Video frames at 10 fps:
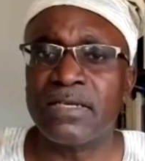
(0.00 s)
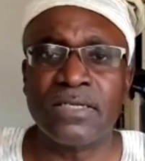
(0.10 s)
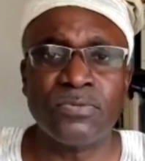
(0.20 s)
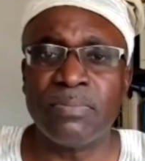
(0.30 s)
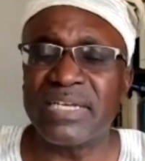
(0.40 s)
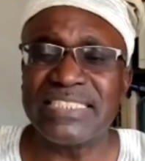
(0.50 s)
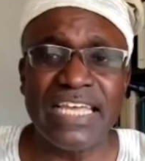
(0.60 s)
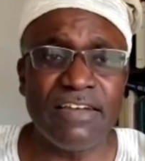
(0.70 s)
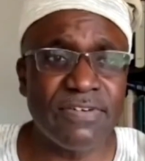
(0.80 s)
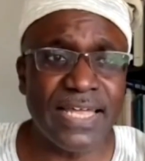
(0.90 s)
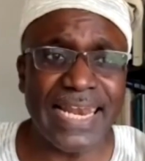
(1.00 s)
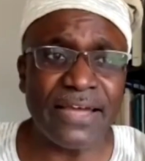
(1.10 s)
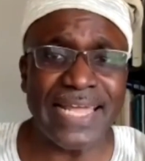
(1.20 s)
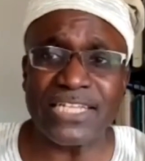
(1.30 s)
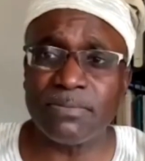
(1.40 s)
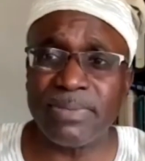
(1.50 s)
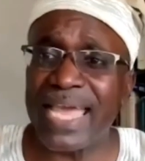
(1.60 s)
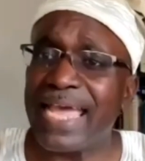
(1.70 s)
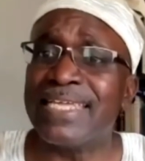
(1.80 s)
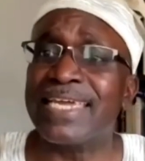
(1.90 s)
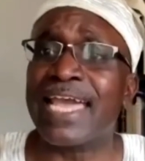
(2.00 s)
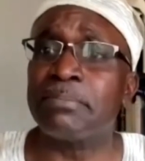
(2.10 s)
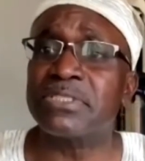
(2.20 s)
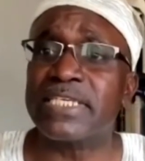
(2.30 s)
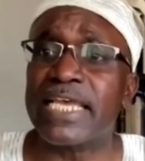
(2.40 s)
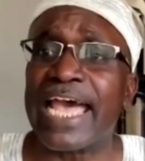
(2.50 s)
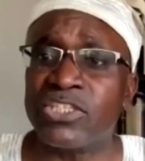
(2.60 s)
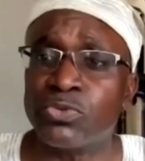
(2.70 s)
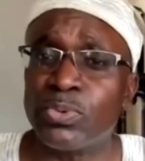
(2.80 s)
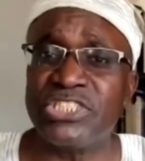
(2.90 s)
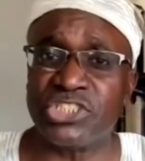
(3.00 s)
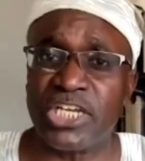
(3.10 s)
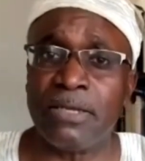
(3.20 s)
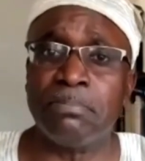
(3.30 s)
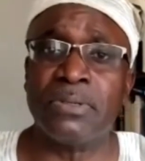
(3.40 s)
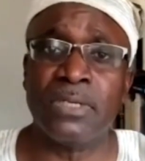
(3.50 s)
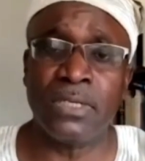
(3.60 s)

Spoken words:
We must never allow that to be handicapped as we shape